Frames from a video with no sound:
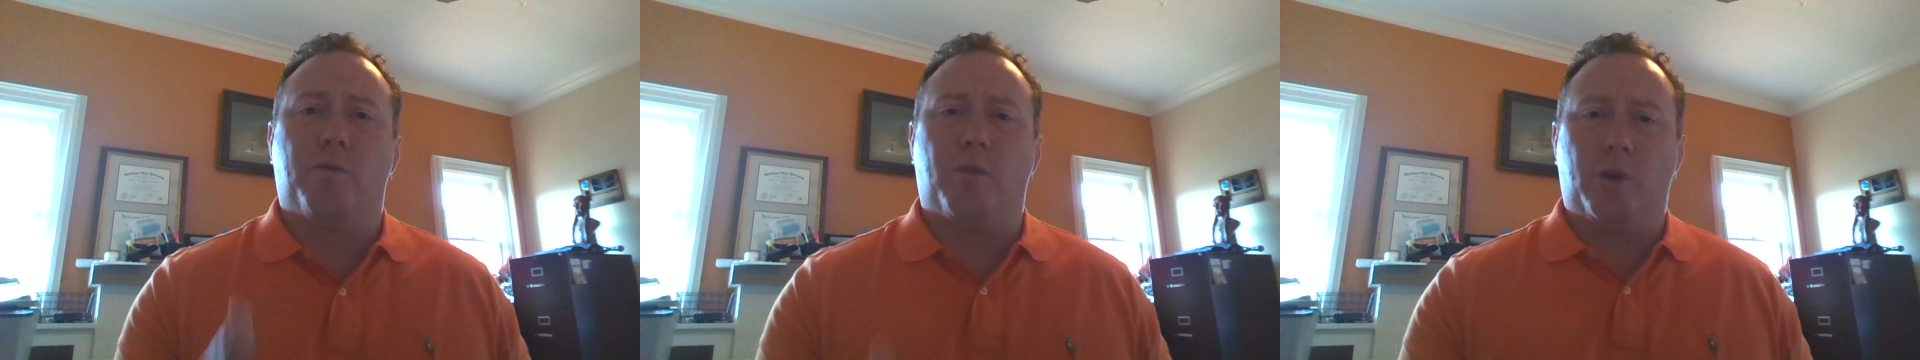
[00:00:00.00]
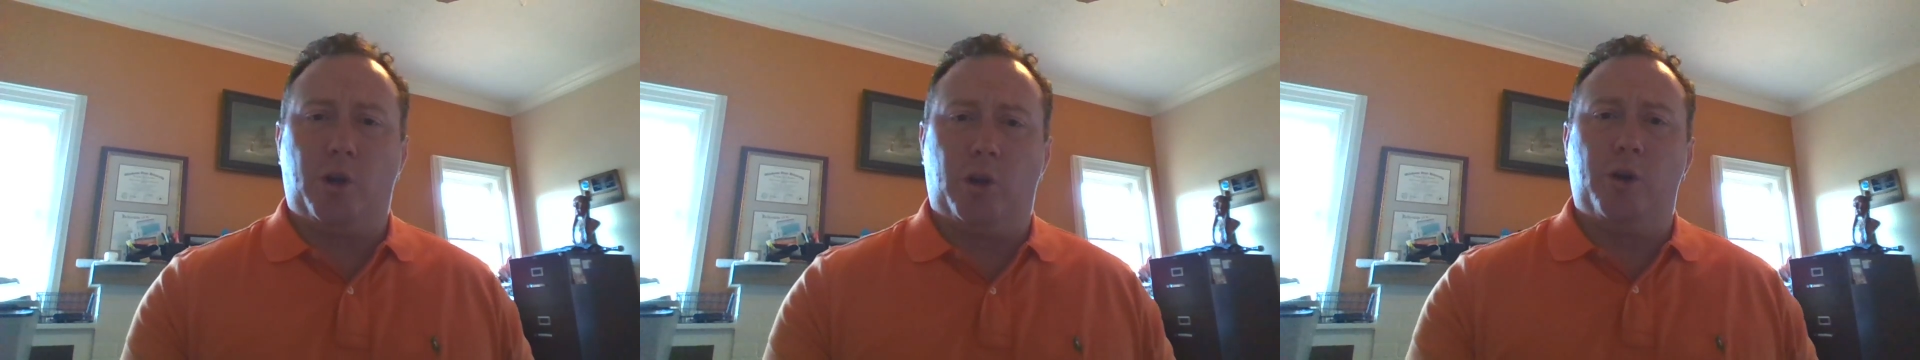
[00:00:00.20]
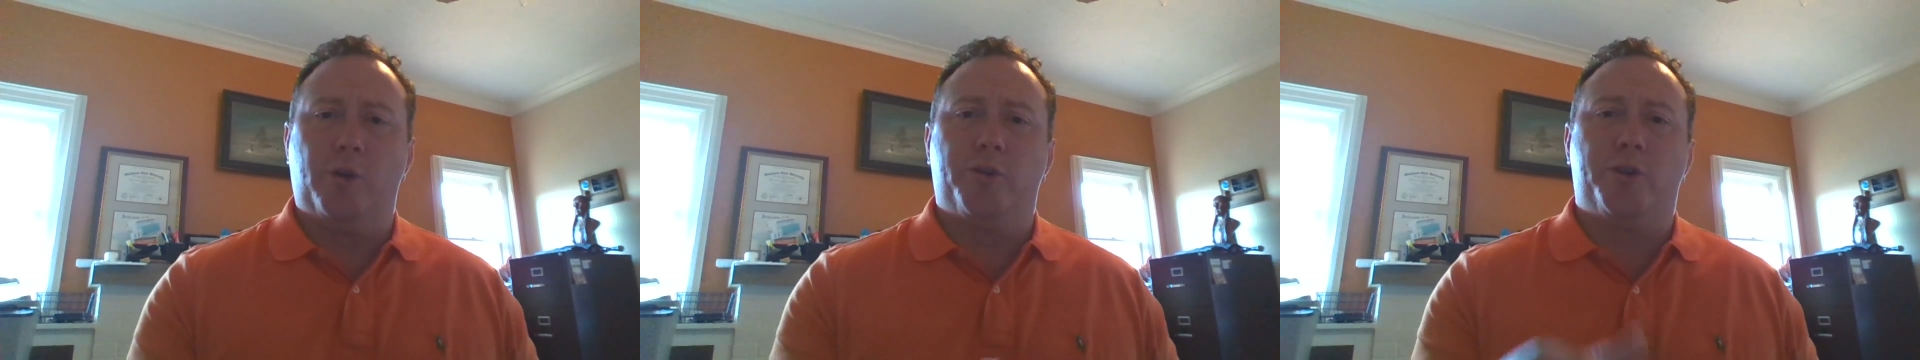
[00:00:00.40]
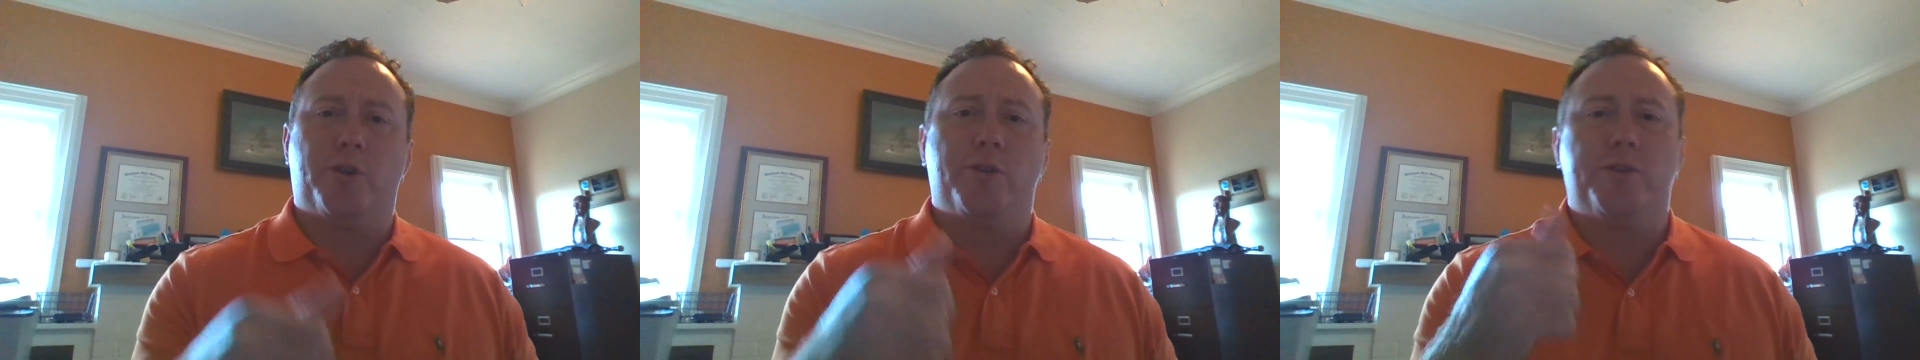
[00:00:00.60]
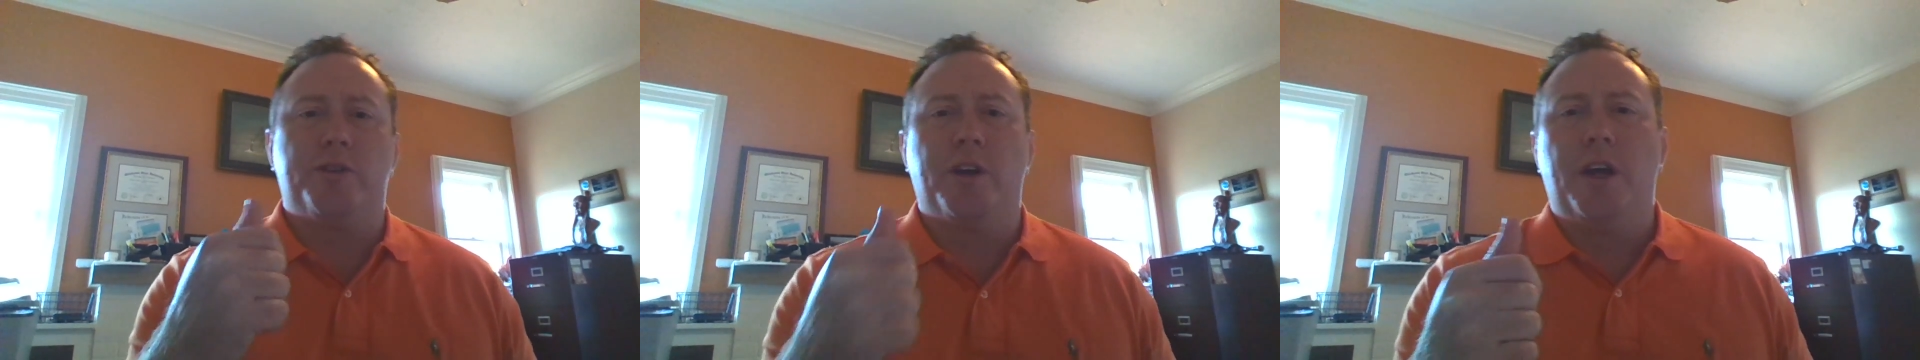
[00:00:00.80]

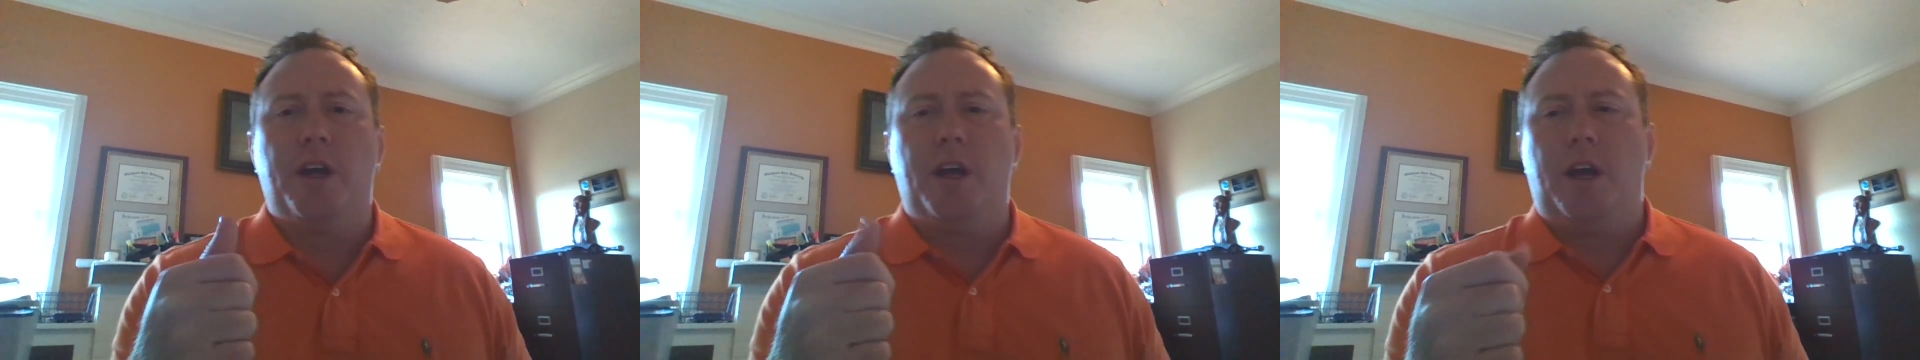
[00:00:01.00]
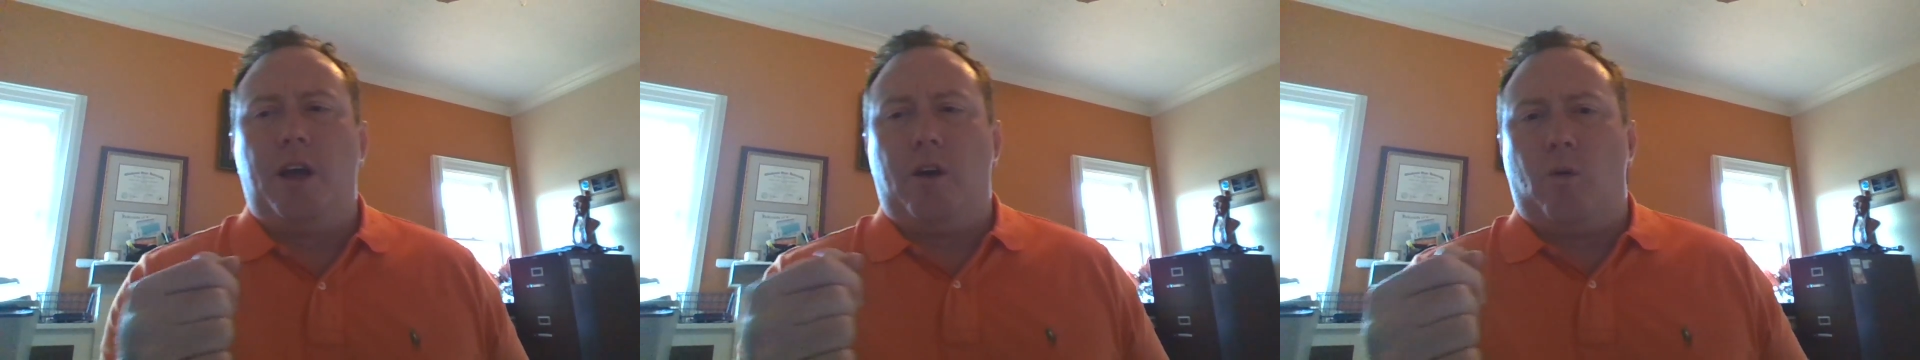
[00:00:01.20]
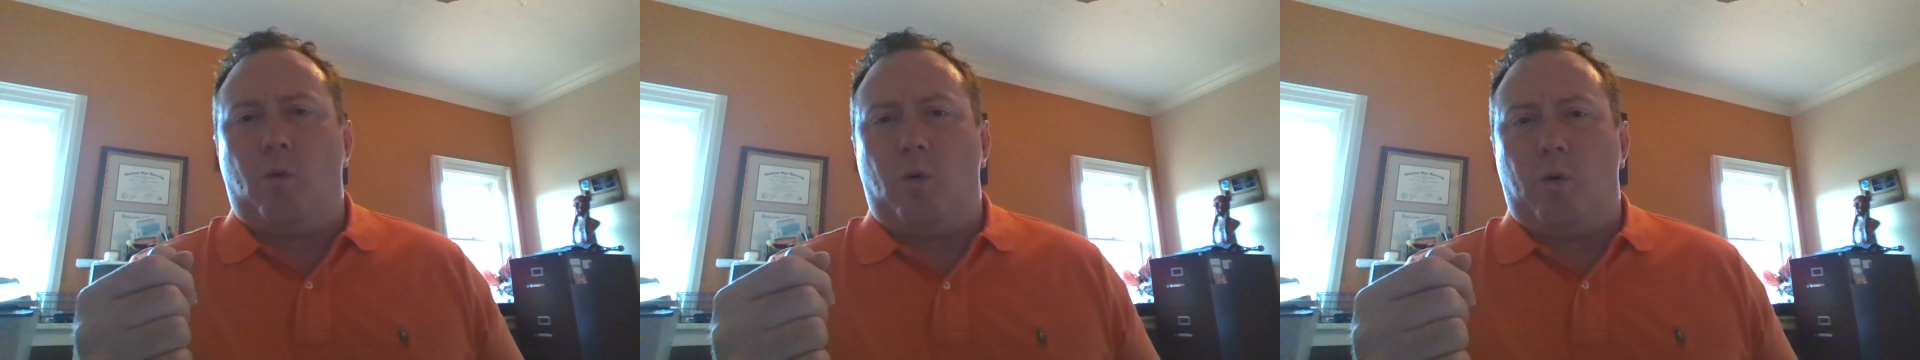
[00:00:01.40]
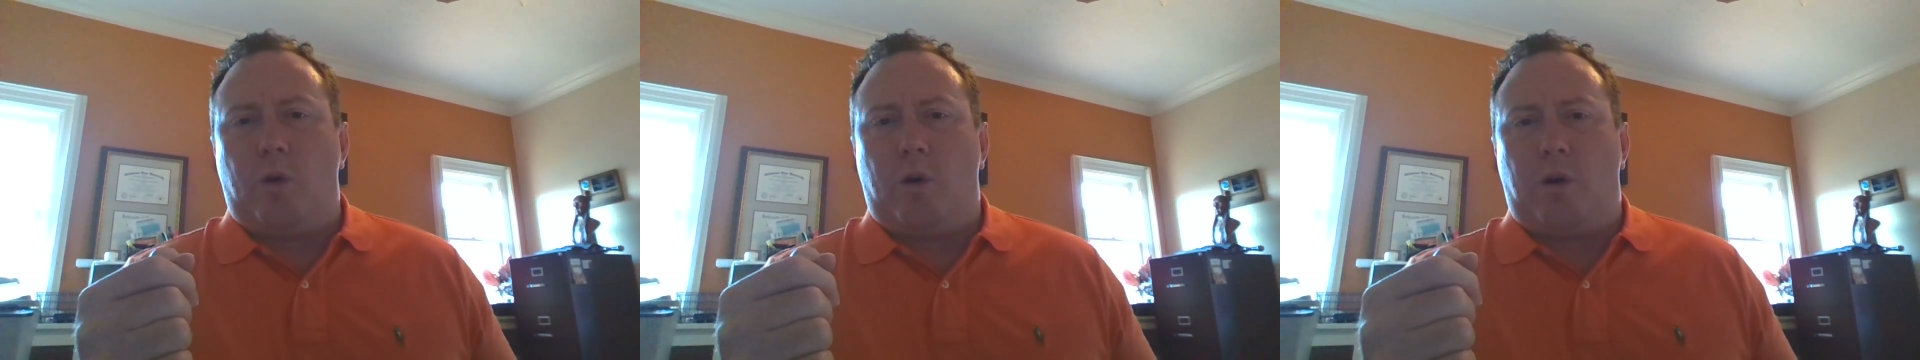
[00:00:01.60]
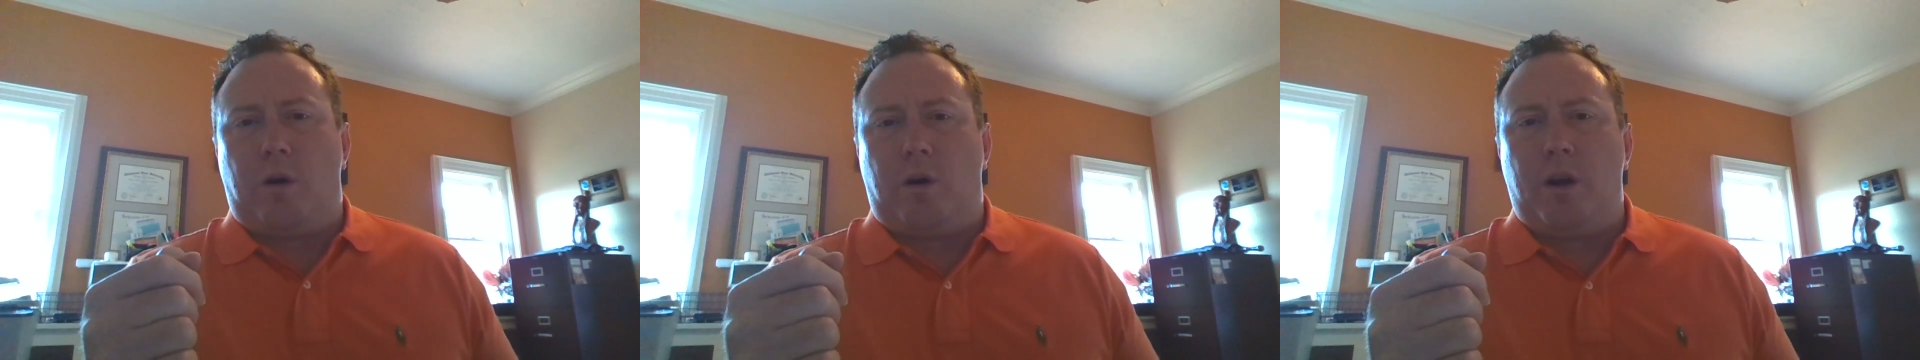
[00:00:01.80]
foreclosures
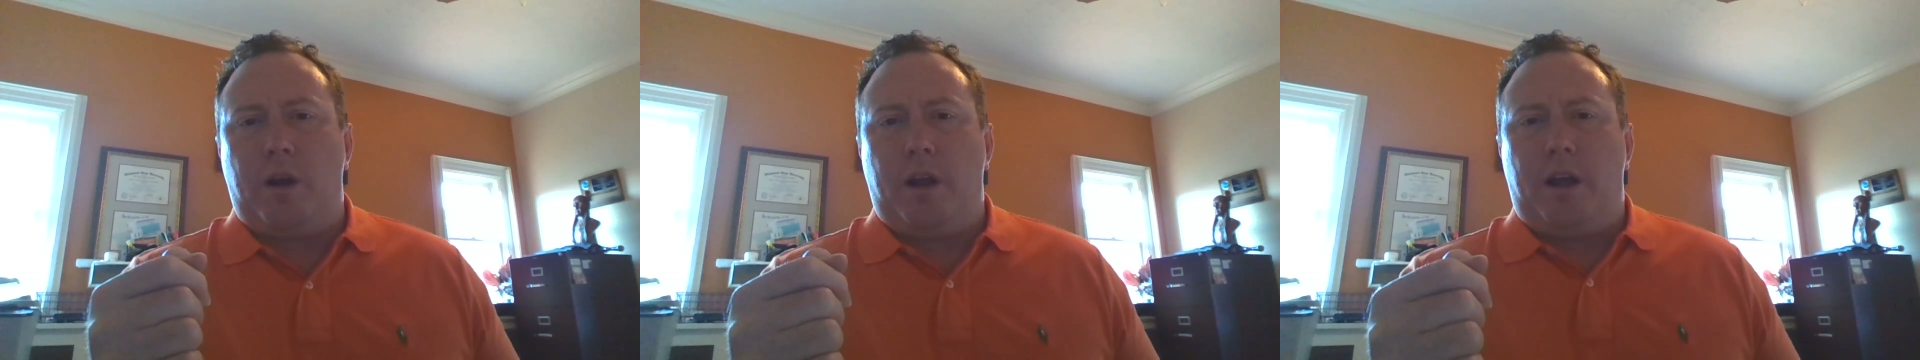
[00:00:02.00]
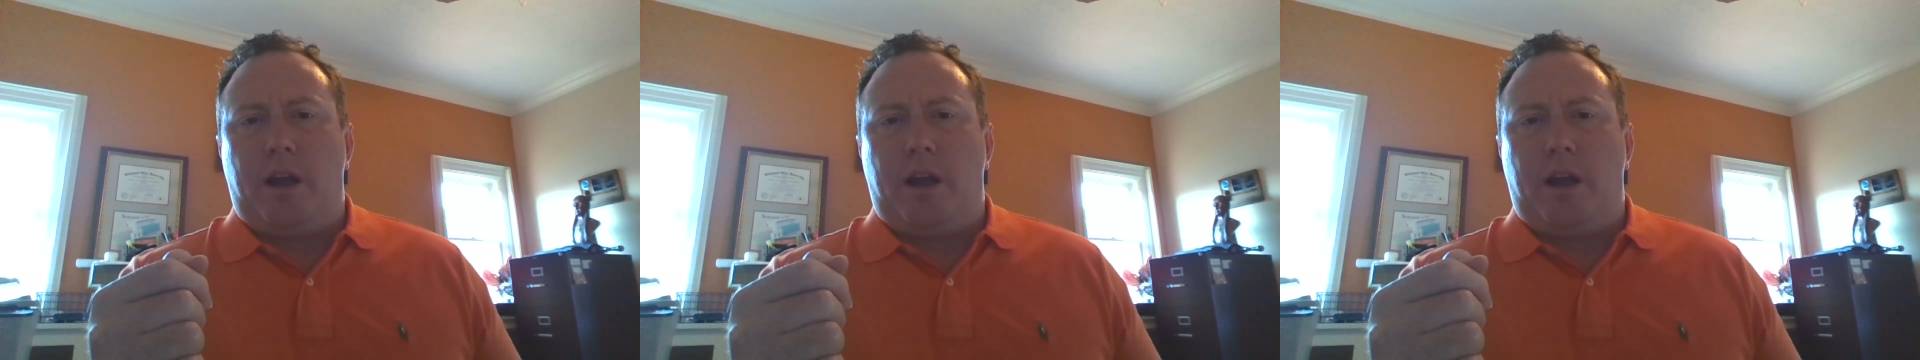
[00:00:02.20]
or